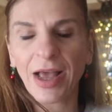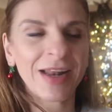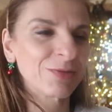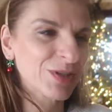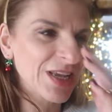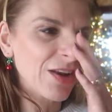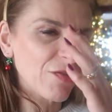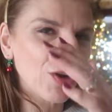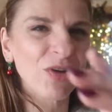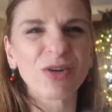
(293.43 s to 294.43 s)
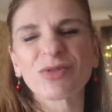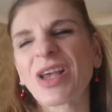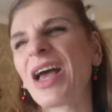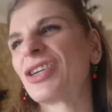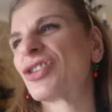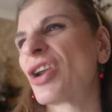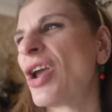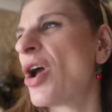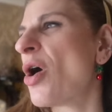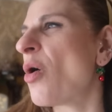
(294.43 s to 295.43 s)
And I was telling Rico, and he goes, Andri,
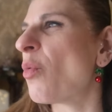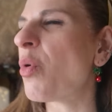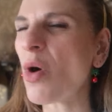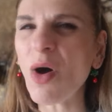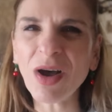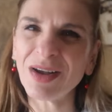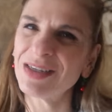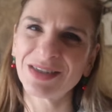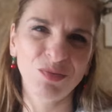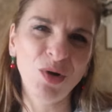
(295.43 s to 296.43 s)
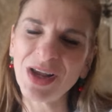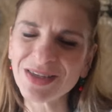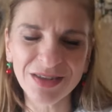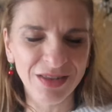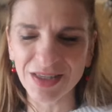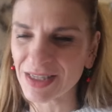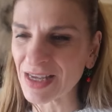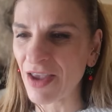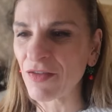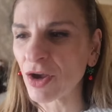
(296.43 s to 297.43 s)
what is the
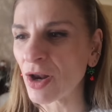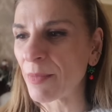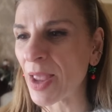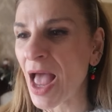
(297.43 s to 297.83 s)
saving going to be?